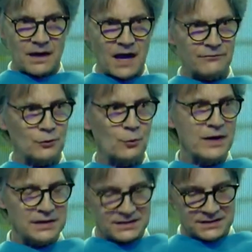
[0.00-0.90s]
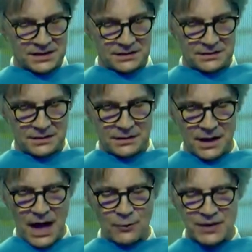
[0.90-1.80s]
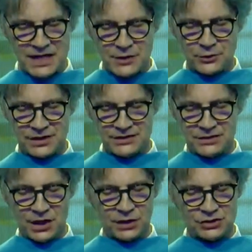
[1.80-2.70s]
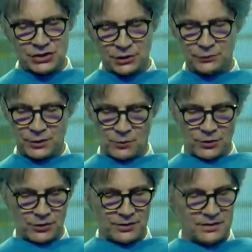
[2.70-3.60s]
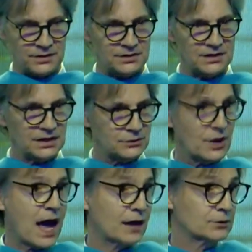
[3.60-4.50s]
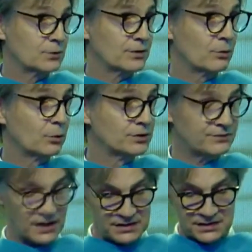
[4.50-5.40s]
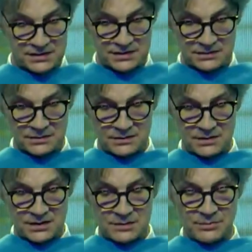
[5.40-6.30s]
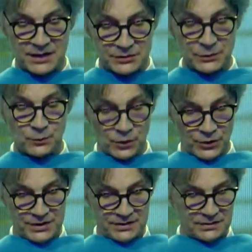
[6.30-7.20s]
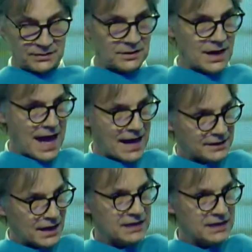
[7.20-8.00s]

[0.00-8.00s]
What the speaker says: After witnessing how eager his young children were to interact with mobile devices, Badr Ward had an